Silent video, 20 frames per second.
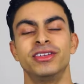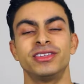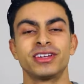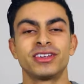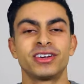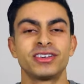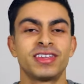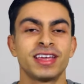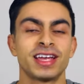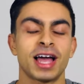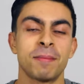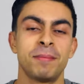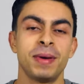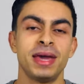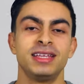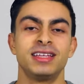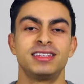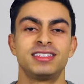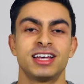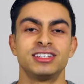another thing I
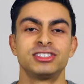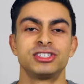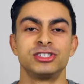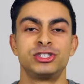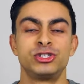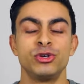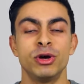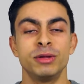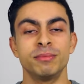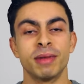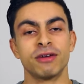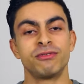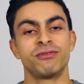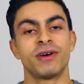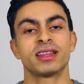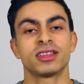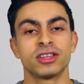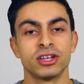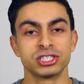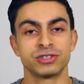paid attention to in my
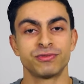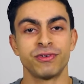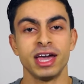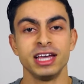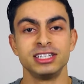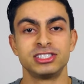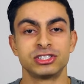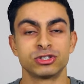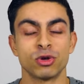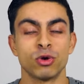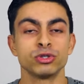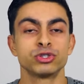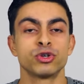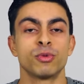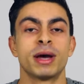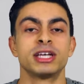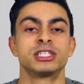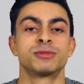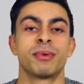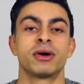fat loss phase is also
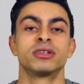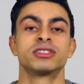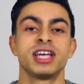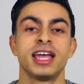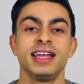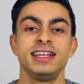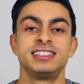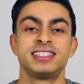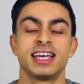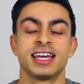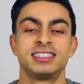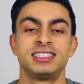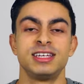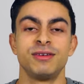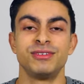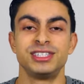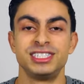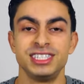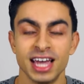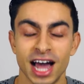my spontaneous
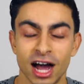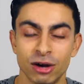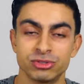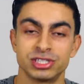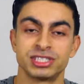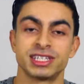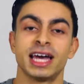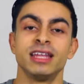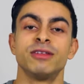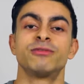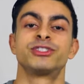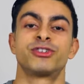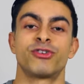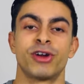activity outside of